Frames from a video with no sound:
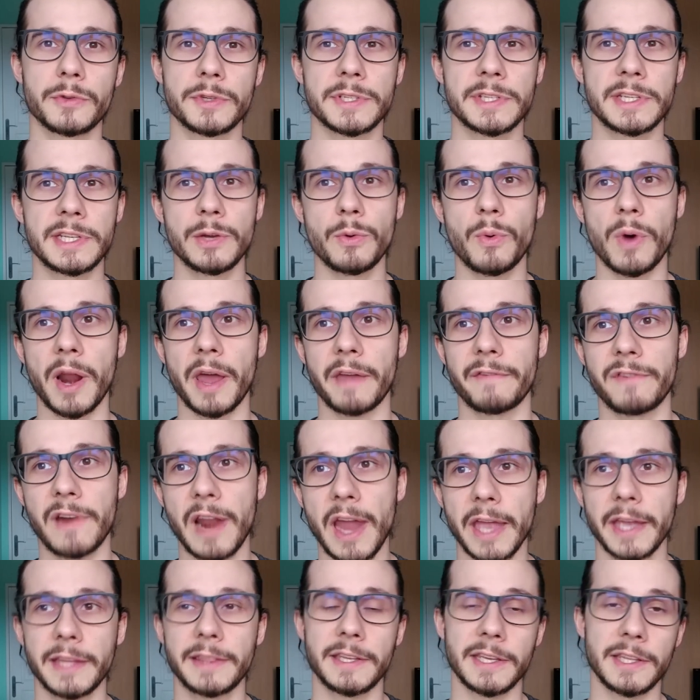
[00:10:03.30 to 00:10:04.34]
to see what I've
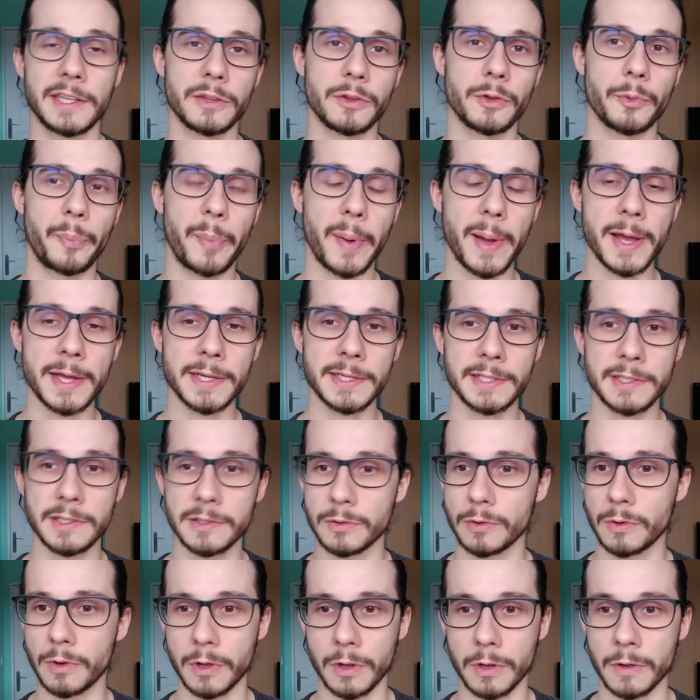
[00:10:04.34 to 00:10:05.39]
liked in the
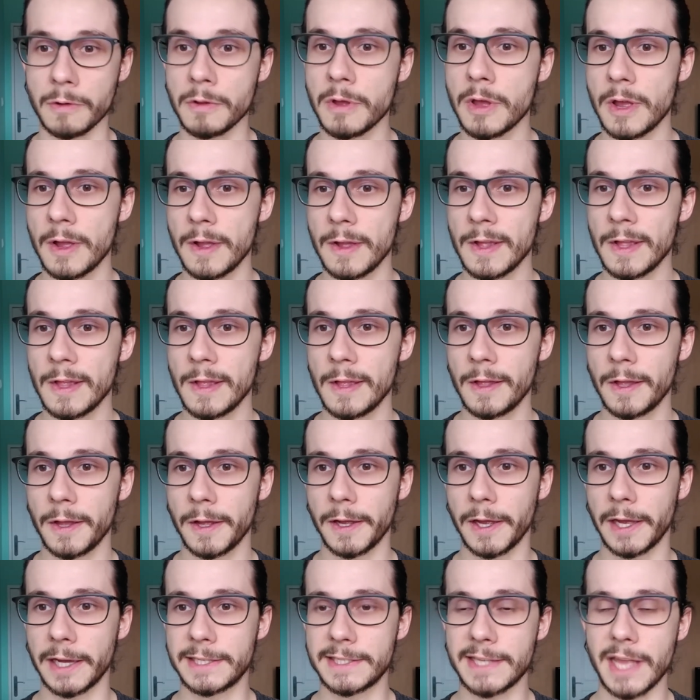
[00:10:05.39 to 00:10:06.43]
past,
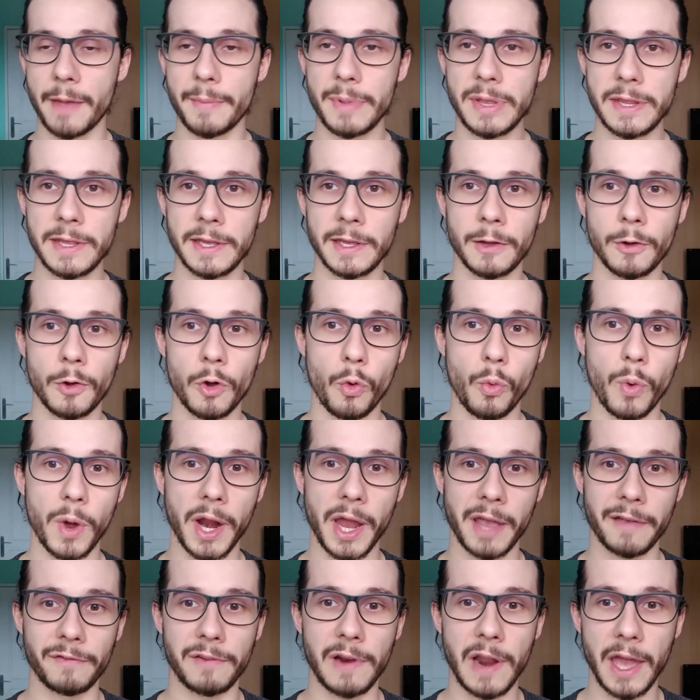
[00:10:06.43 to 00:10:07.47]
examining what
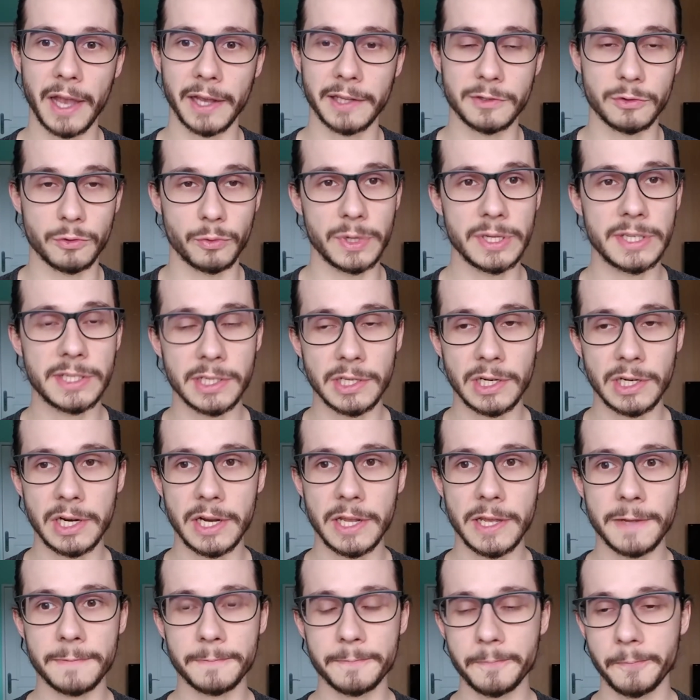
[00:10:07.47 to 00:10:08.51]
I've liked
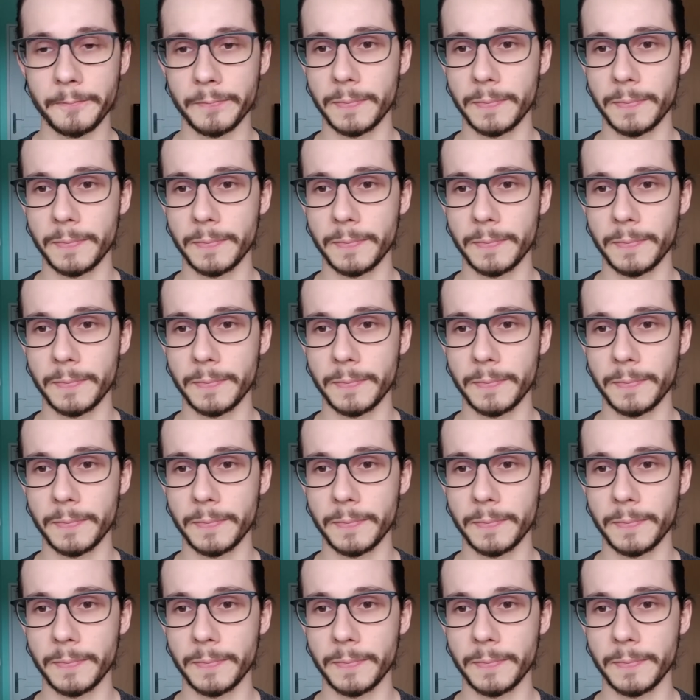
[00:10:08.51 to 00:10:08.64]
recently.